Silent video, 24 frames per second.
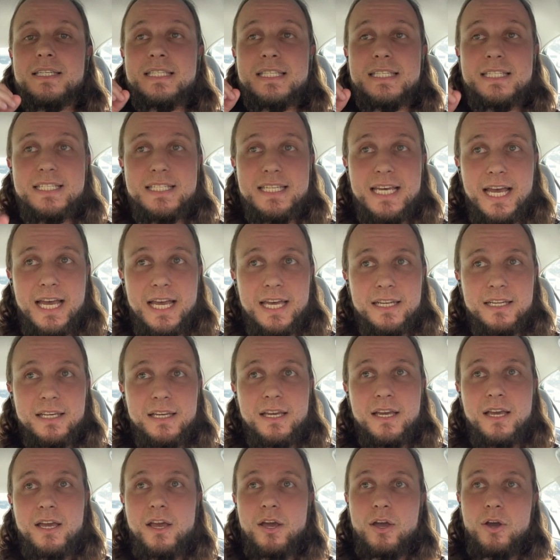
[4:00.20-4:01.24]
instead,
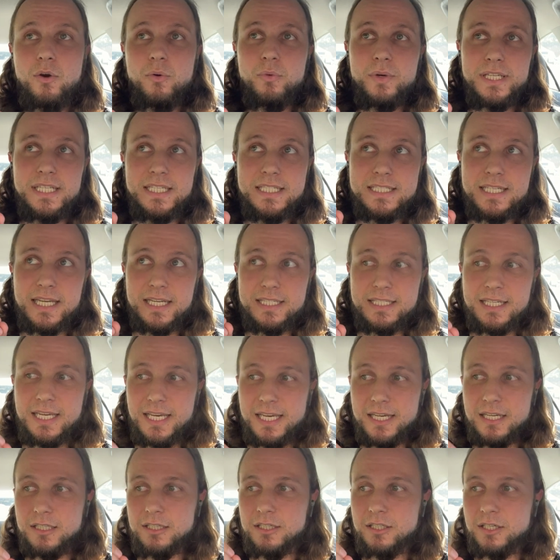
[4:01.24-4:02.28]
we need to
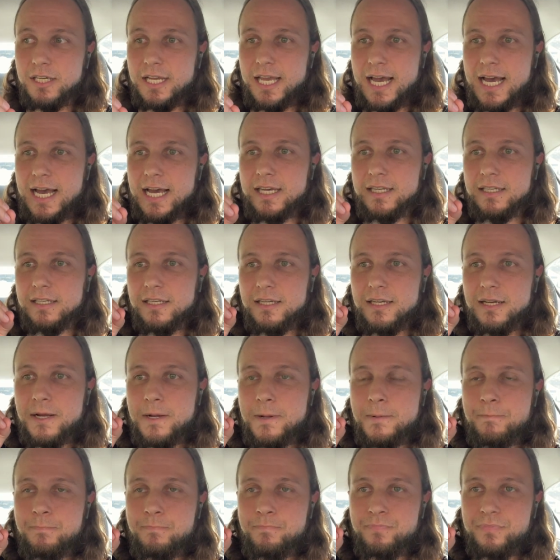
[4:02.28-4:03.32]
take a look at
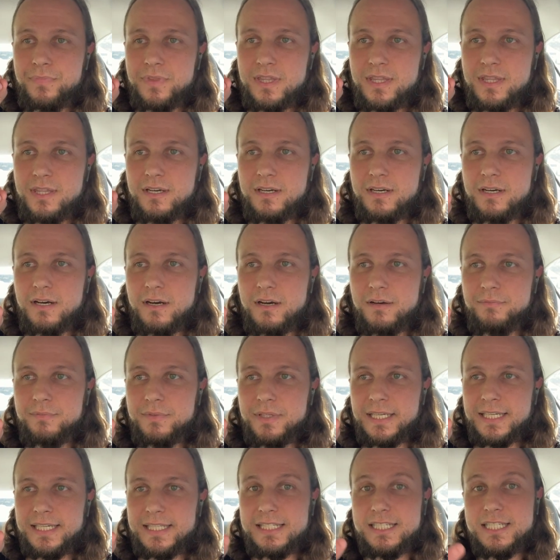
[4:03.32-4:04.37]

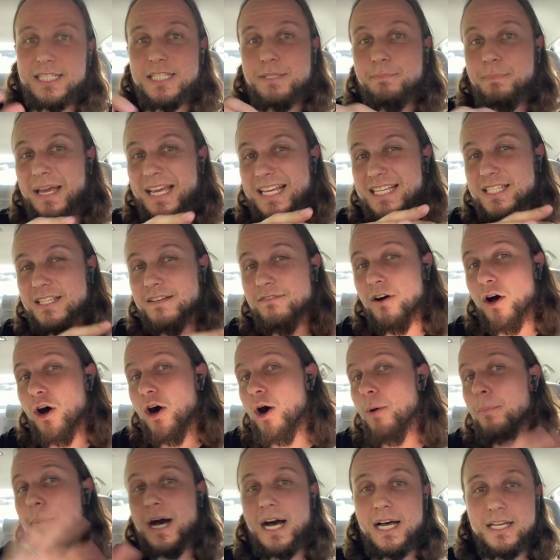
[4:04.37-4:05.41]
the space of
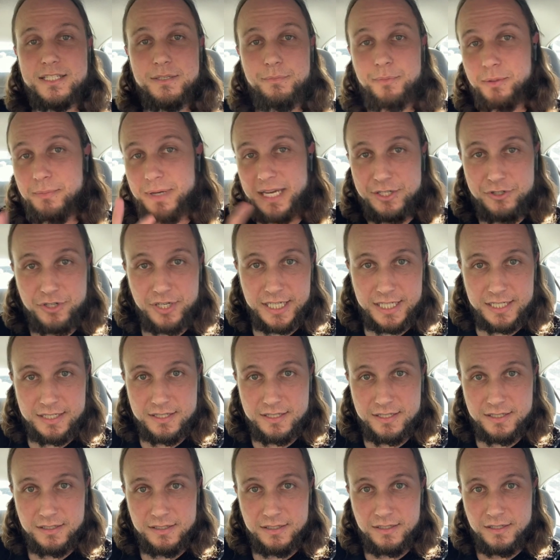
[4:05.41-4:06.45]
all possible
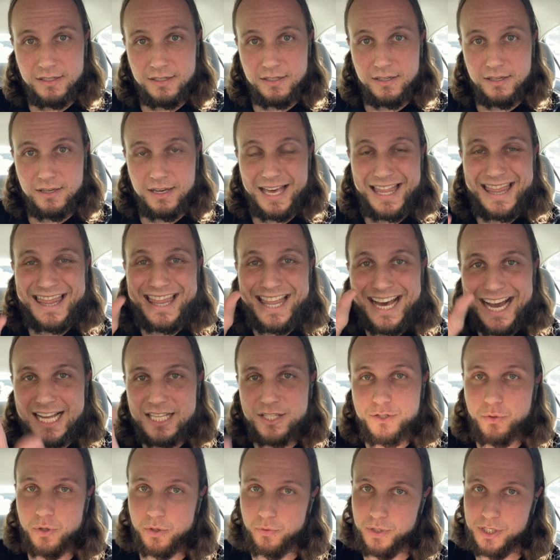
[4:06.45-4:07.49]
metrics. And
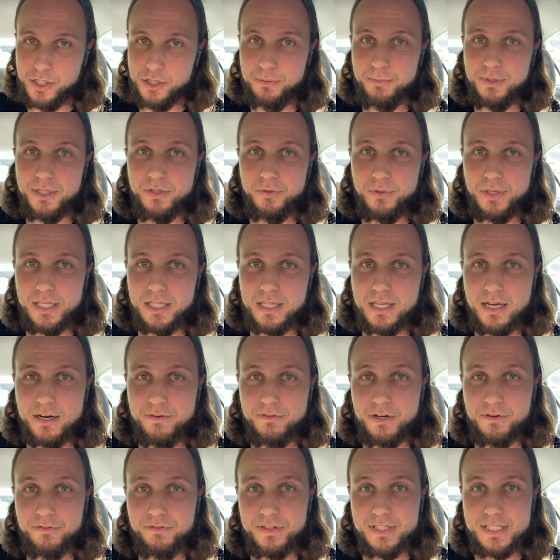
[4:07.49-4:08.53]
that's where we should be doing a lot
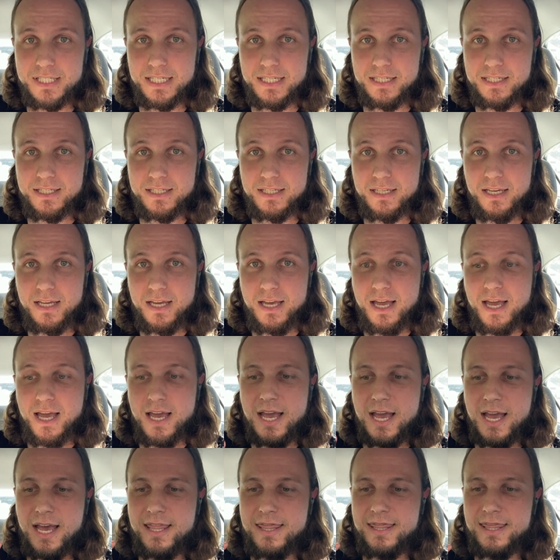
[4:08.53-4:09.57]
of our physics.
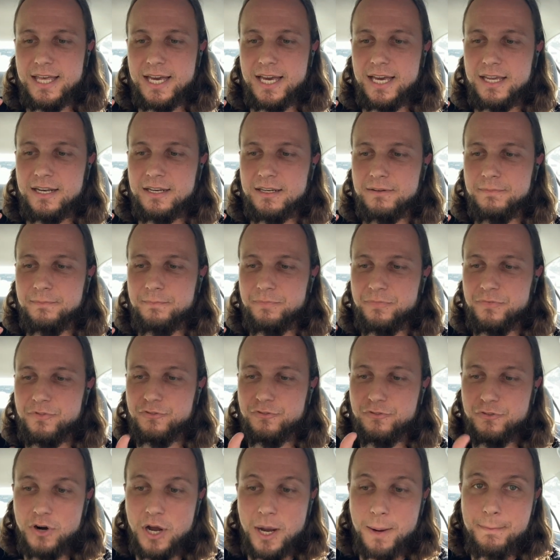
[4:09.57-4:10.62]
And then
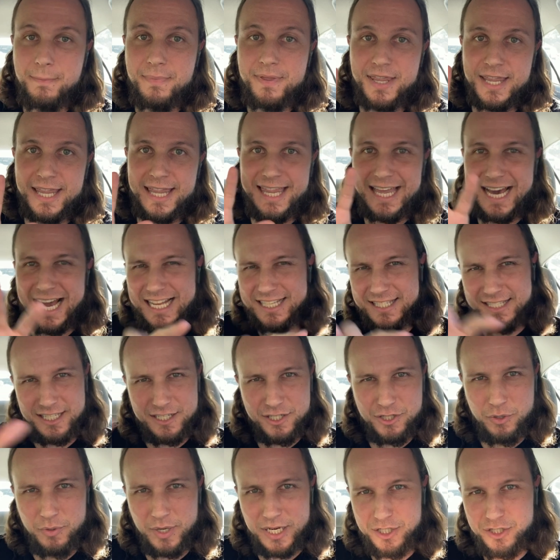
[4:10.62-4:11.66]
from that
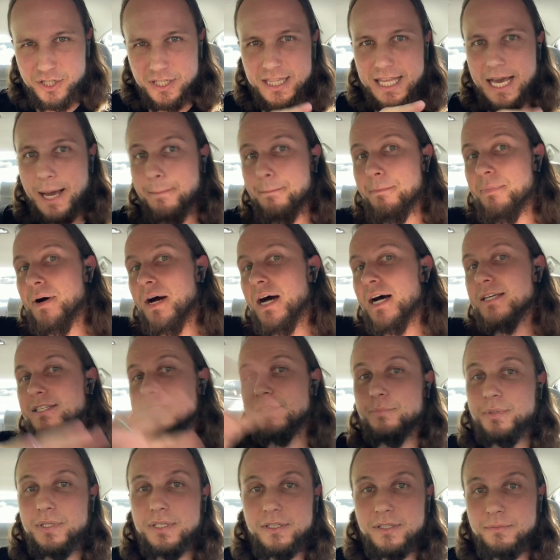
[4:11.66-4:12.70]
situation, that
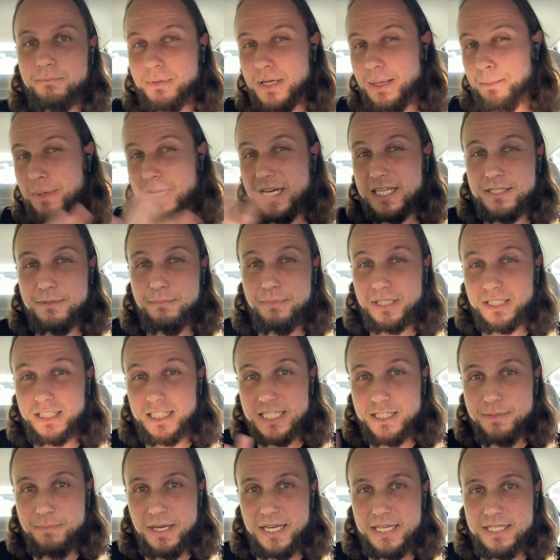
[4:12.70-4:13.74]

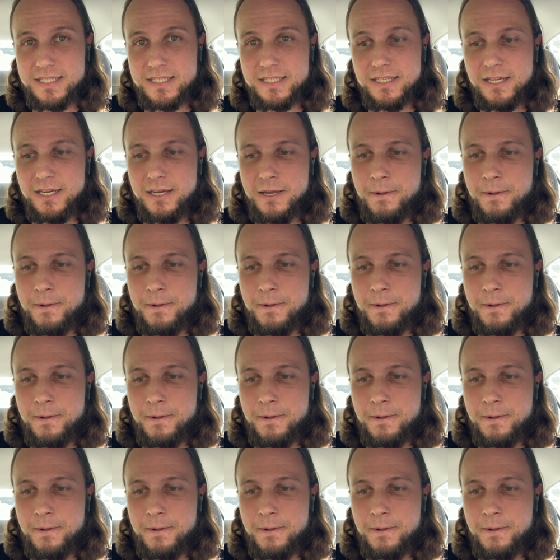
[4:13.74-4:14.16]
possibility space,